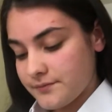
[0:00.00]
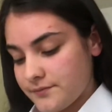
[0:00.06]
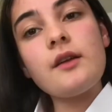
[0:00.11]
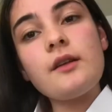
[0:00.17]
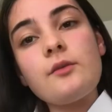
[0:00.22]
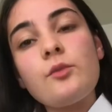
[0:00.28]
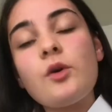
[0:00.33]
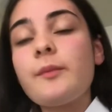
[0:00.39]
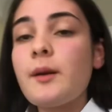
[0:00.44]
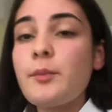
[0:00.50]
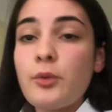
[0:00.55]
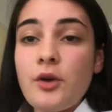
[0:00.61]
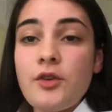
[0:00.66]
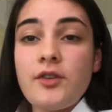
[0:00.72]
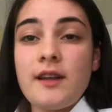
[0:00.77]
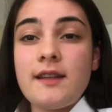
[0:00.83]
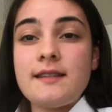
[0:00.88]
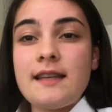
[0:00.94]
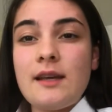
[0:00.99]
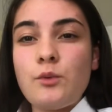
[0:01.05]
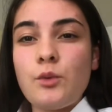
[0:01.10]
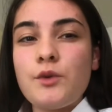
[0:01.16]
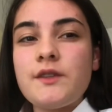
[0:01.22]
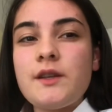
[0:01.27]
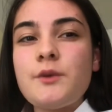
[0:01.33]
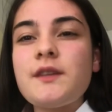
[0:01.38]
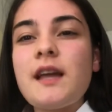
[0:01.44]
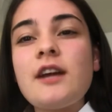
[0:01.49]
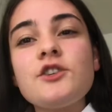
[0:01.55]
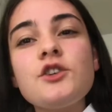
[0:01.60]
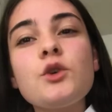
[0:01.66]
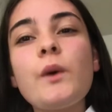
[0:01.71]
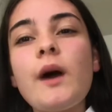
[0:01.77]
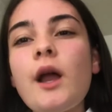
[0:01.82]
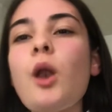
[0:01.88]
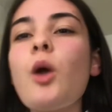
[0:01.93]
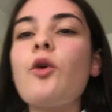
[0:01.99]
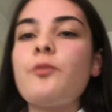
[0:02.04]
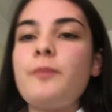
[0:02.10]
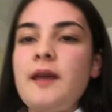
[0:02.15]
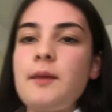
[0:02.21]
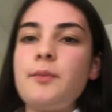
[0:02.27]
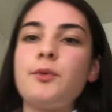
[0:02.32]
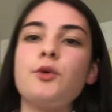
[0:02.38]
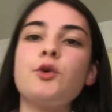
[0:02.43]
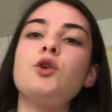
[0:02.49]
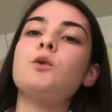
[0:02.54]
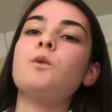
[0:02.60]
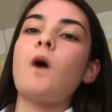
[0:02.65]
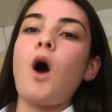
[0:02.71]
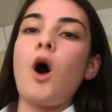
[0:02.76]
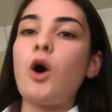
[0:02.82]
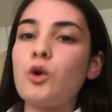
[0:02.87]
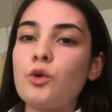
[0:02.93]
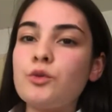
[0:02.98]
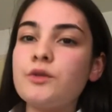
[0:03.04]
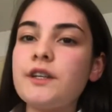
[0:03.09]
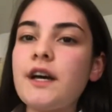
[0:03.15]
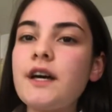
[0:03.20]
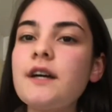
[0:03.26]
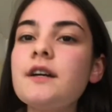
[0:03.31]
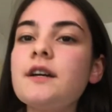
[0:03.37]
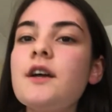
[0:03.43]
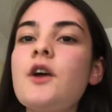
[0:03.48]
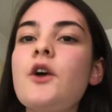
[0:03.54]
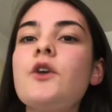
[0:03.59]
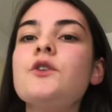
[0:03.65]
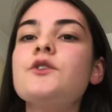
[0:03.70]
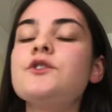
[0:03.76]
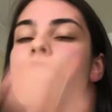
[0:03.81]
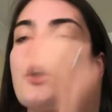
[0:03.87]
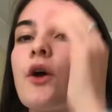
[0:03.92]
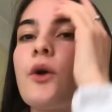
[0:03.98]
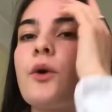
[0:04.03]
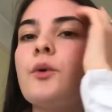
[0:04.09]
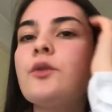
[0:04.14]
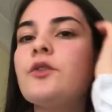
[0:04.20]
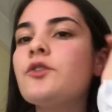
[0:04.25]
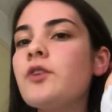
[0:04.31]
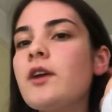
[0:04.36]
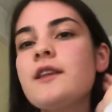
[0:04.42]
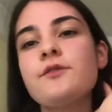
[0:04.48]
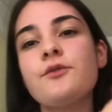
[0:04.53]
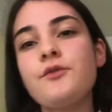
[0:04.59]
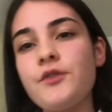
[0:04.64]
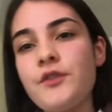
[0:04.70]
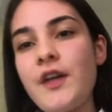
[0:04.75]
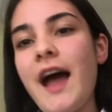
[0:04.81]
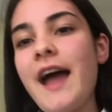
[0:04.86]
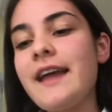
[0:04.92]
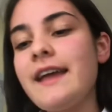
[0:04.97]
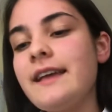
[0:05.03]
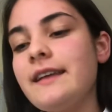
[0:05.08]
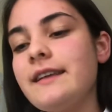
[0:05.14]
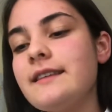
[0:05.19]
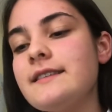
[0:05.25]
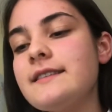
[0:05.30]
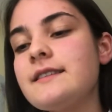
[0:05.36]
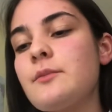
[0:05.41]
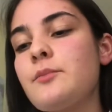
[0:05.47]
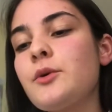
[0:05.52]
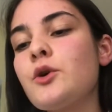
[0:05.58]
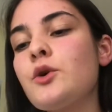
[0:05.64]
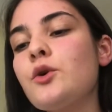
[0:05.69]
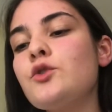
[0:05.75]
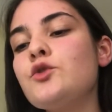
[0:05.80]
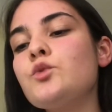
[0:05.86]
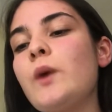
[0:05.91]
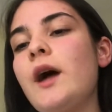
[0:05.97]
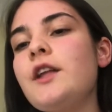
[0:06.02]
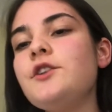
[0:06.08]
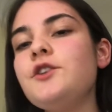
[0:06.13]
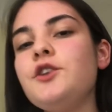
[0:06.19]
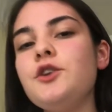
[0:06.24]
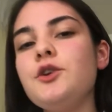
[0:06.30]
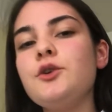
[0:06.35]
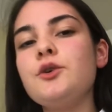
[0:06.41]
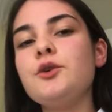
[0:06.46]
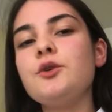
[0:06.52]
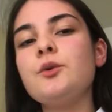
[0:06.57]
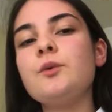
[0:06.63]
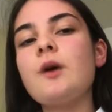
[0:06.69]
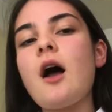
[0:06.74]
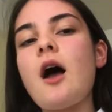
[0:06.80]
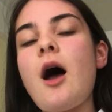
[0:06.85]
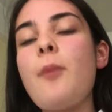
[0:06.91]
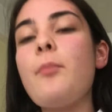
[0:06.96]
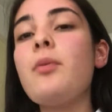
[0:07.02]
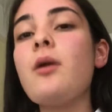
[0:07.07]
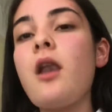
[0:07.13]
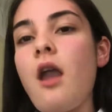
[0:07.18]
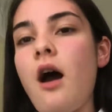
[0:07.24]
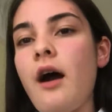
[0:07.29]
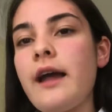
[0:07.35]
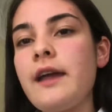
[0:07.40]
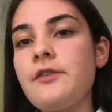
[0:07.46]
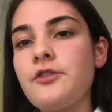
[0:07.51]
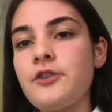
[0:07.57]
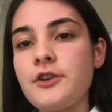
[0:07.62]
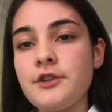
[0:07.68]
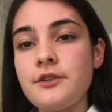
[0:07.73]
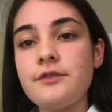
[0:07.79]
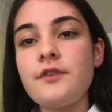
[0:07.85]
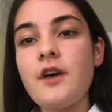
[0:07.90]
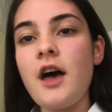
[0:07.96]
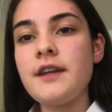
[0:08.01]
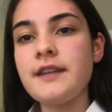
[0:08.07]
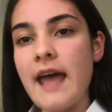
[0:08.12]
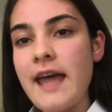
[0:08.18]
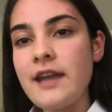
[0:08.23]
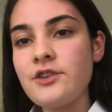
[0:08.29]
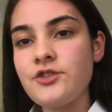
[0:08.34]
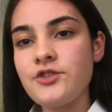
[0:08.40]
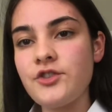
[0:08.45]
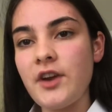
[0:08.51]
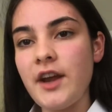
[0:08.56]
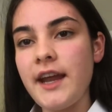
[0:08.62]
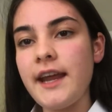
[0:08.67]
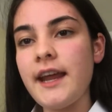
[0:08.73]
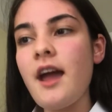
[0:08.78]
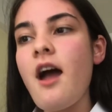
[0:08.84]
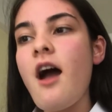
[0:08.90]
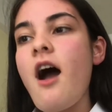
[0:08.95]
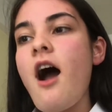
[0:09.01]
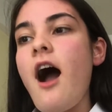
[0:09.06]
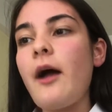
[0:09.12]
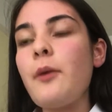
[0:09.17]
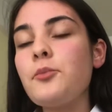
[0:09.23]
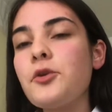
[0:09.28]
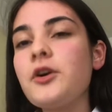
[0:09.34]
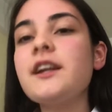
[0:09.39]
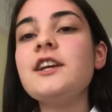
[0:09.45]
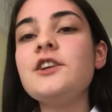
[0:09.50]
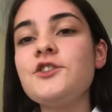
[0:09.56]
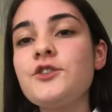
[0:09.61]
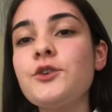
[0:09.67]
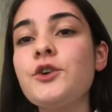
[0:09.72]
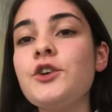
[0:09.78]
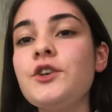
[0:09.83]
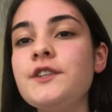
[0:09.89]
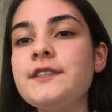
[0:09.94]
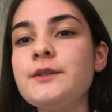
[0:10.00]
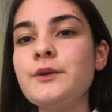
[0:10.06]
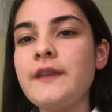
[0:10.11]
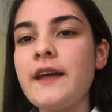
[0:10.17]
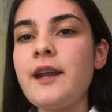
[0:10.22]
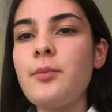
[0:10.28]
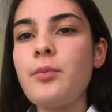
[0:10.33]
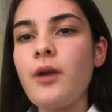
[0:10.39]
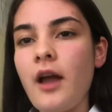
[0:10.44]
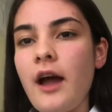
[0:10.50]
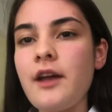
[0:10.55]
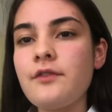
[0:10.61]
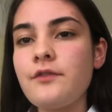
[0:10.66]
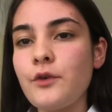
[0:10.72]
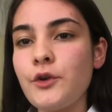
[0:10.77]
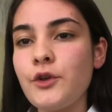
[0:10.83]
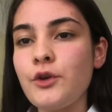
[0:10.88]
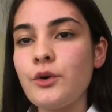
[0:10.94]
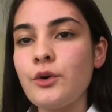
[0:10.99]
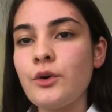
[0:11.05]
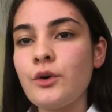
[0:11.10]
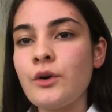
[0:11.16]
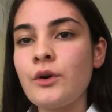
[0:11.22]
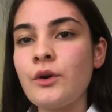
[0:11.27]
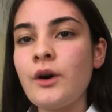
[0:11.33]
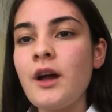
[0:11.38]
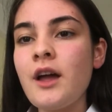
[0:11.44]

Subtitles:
What my boyfriend said was there was actually quite a lot of people who were older. So the reason for that is because when you apply for a deferred entry, I'm pretty sure you still then apply for your